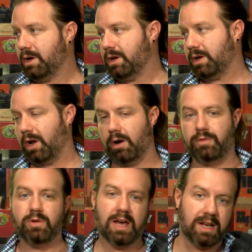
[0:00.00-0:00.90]
You know, if
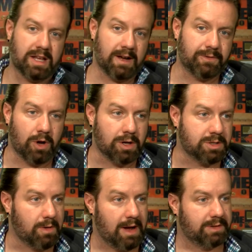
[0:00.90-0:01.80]
you get a gift
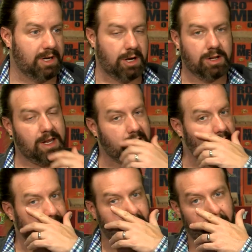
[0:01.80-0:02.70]
also out there, you get a
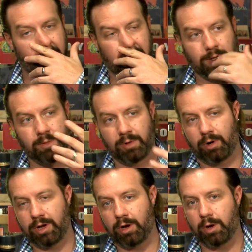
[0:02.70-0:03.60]
gift and you get a humidor,
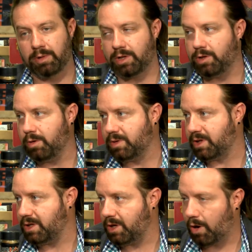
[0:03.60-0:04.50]
and you don't know what to do with
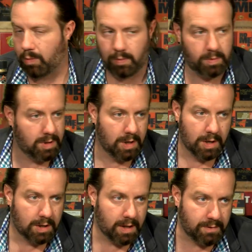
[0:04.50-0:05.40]
it. You know,
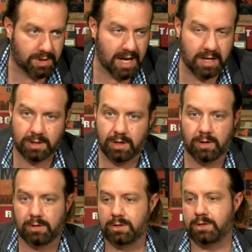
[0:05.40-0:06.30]
if you take it to
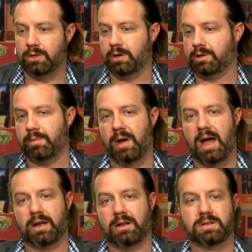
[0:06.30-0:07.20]
your to your
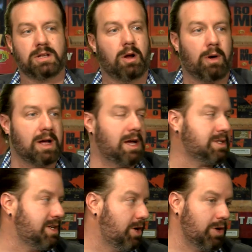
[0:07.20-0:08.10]
tobacconist, you know,
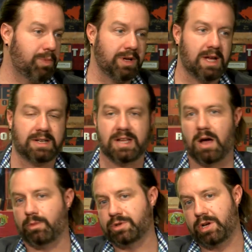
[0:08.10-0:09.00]
us here, you bring that
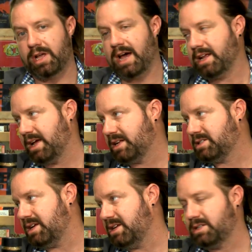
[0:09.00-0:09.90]
down. We'll show you how to get it
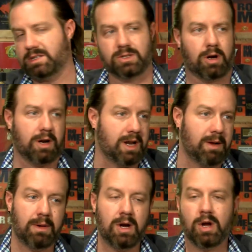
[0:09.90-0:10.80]
seasoned, start it
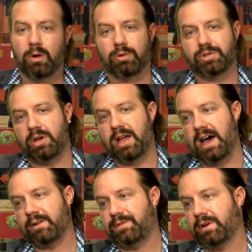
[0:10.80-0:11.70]
up. We'll show you how
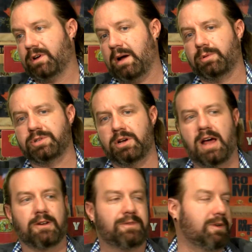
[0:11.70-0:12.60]
to fill it up. We'll show you
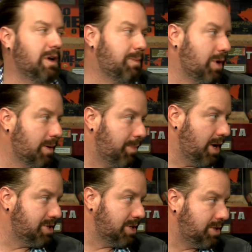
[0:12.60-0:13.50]
how to fill it up on a
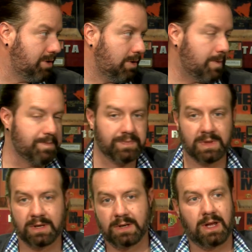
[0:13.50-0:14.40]
budget too. Mm-hmm
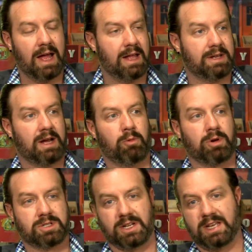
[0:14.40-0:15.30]
and uh, where
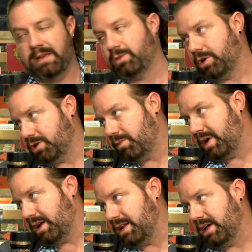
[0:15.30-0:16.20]
it's going to keep good
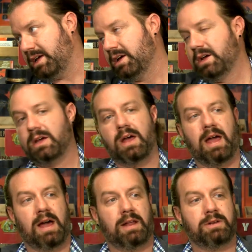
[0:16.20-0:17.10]
humidity. Right.
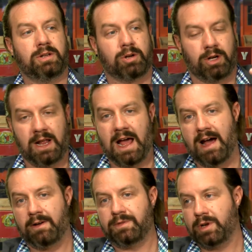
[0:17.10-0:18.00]
And you're going to
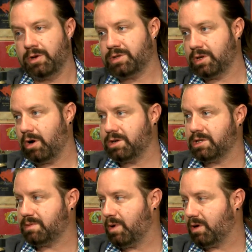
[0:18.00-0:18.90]
have you know cigars to
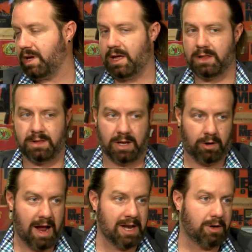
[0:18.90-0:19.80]
smoke that
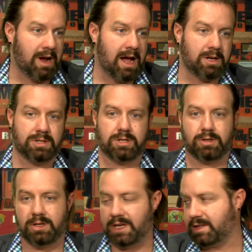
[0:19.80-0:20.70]
are at your house that you
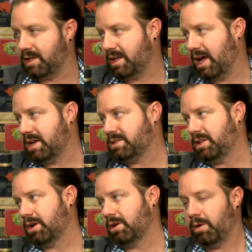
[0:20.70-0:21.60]
can get to guests
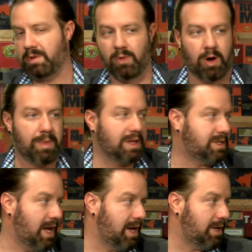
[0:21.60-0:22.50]
that are going to be well
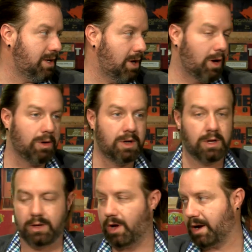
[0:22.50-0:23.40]
maintained and you know
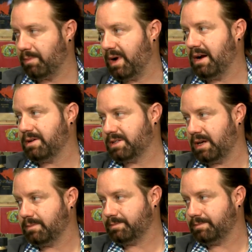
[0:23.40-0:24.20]
not embarrassing.